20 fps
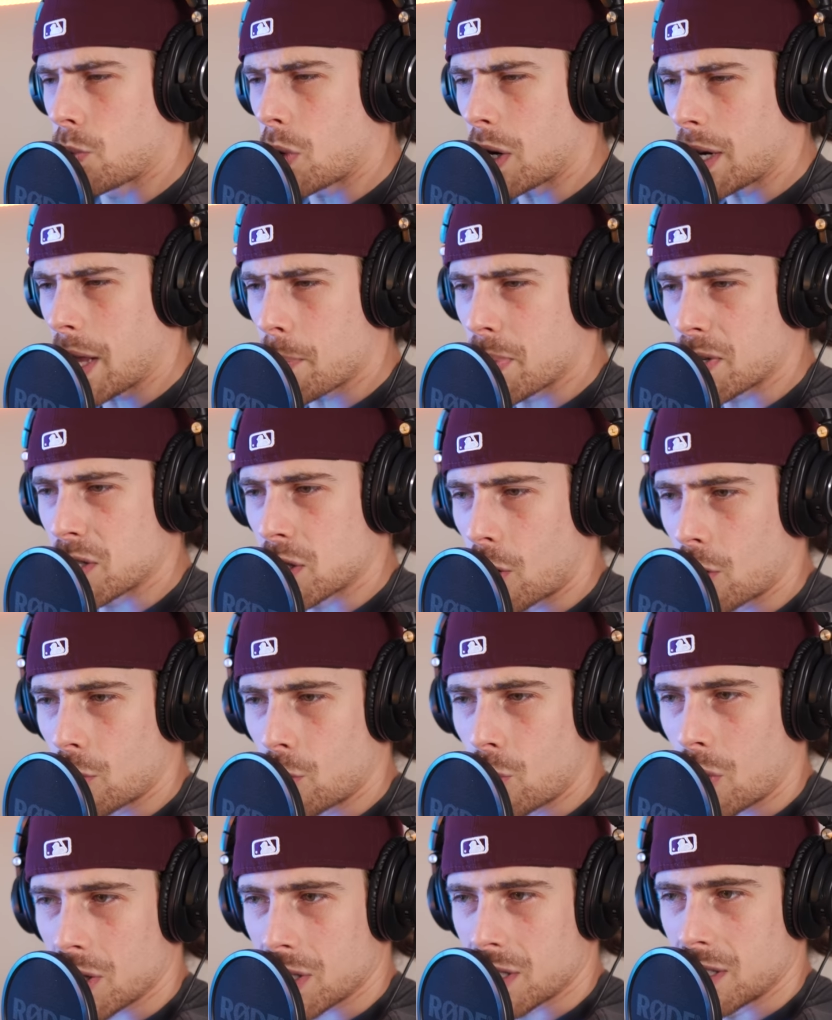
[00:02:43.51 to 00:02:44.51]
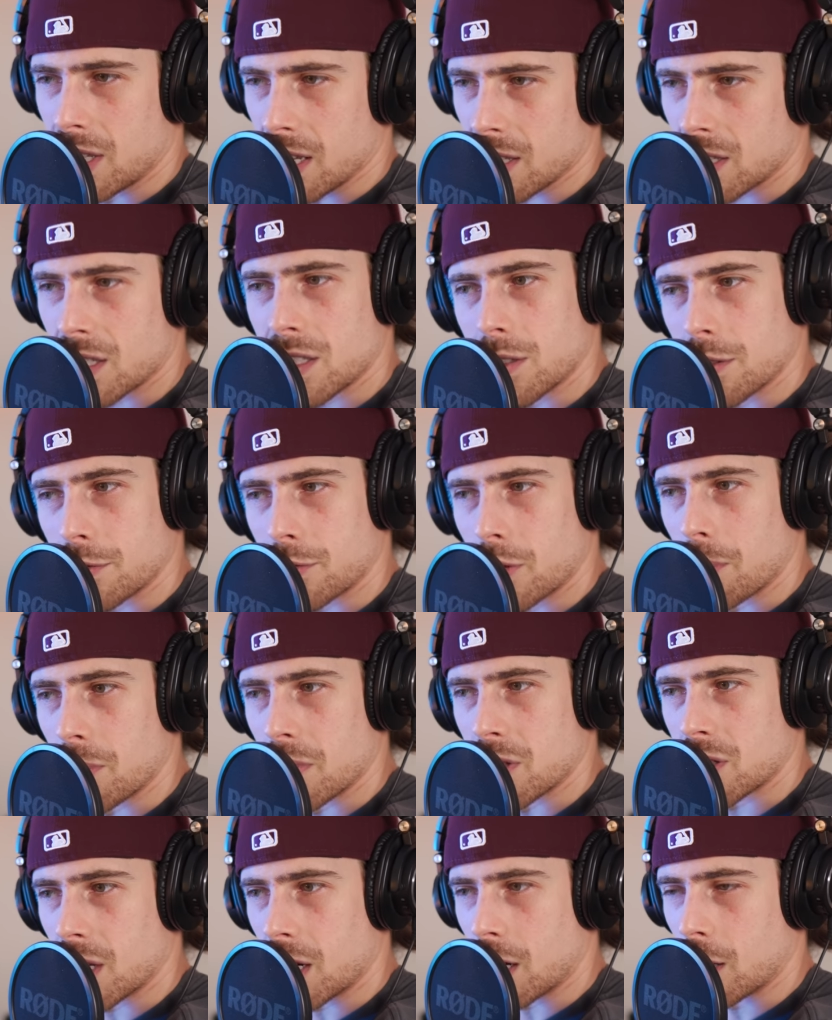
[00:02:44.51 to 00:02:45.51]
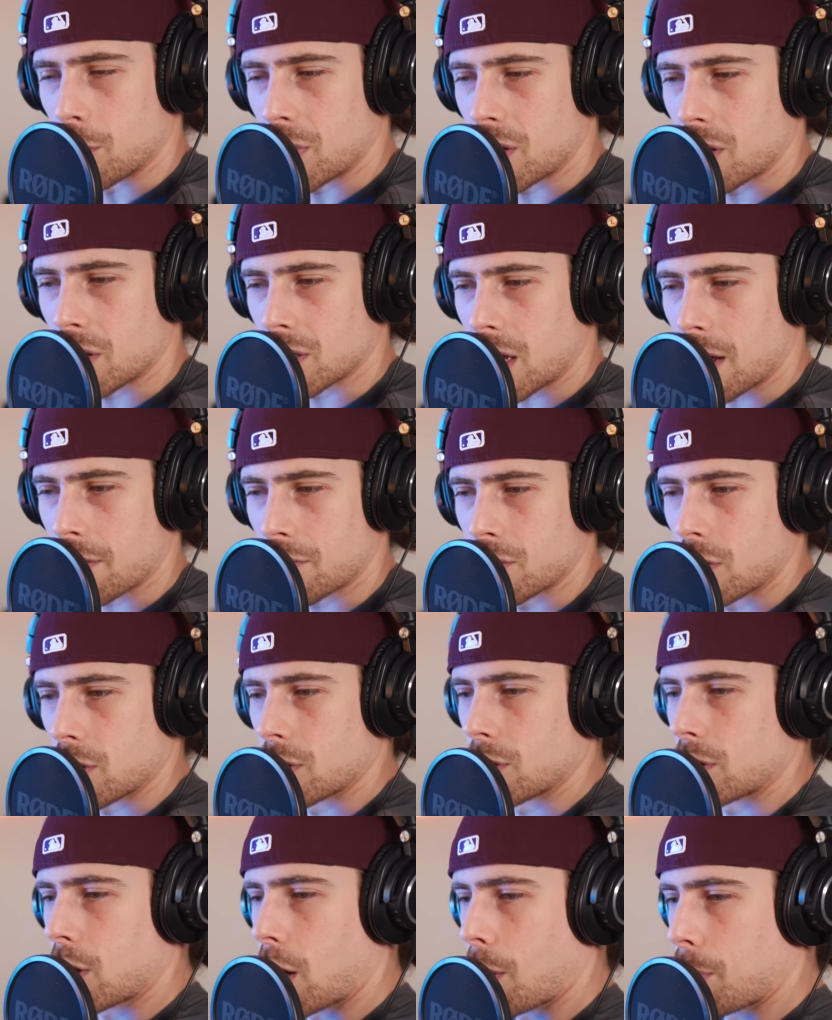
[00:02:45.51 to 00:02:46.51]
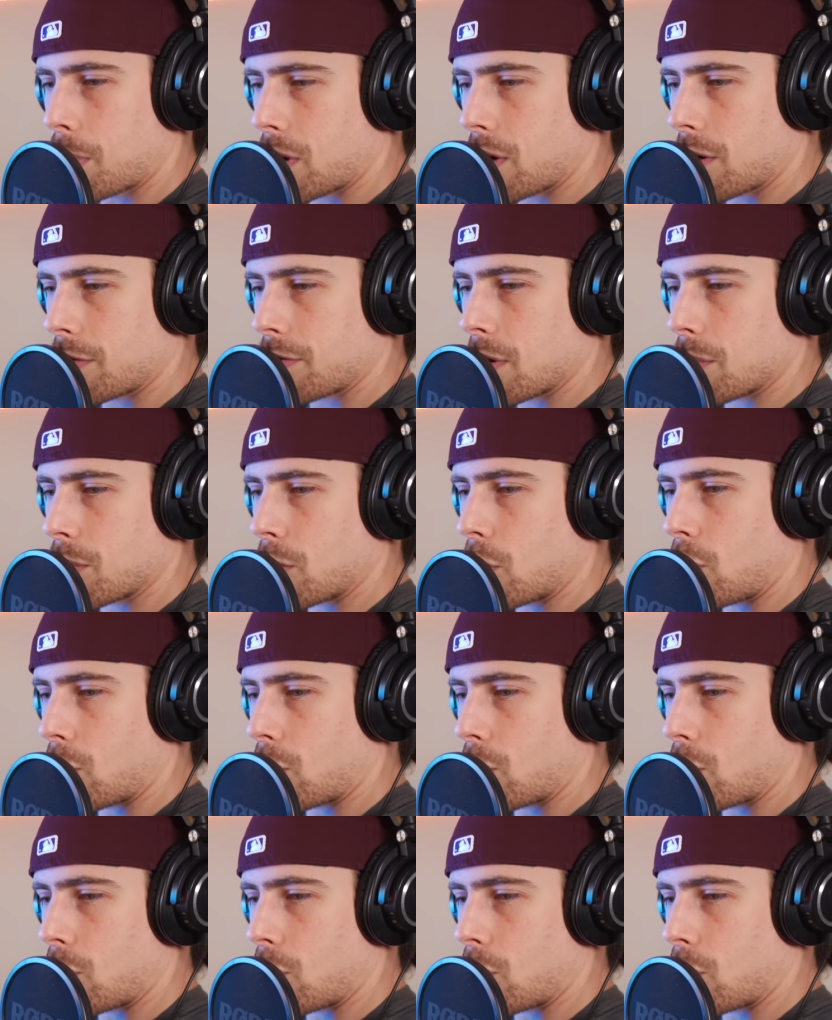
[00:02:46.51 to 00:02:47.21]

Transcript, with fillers: what episode was this from the singer? Because I've done a couple of them